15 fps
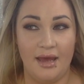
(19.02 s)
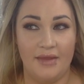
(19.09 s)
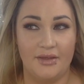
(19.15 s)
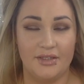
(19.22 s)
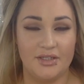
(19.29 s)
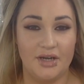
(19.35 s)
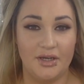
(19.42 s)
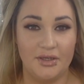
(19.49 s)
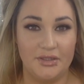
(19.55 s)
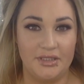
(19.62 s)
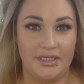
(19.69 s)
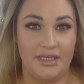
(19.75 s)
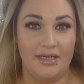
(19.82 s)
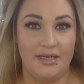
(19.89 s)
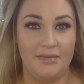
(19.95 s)
There's not
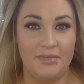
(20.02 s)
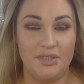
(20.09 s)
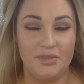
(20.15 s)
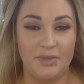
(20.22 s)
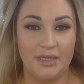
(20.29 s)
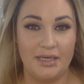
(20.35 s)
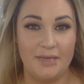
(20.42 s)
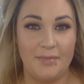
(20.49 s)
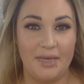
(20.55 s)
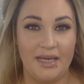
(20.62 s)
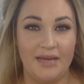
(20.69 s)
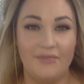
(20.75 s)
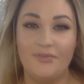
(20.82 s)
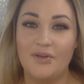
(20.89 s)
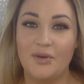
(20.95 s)
usually an in-between, but
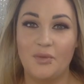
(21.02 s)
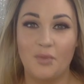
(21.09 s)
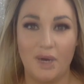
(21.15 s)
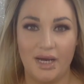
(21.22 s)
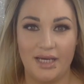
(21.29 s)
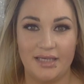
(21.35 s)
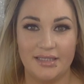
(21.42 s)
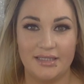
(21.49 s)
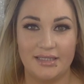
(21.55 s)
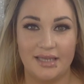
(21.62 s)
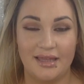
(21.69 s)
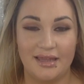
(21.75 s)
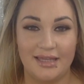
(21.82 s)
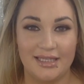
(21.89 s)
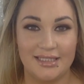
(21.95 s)
if there was,
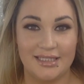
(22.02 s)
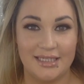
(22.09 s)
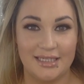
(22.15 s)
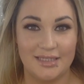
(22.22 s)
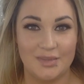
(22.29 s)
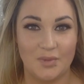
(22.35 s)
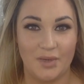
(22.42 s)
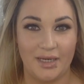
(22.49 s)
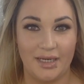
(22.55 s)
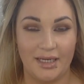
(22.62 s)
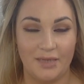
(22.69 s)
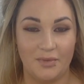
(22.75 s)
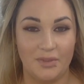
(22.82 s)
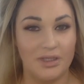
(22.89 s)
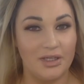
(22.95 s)
this is what
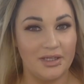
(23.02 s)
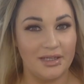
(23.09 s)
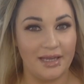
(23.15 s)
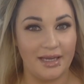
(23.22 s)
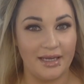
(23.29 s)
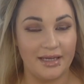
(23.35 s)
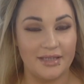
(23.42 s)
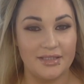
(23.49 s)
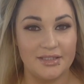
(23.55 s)
it would look like.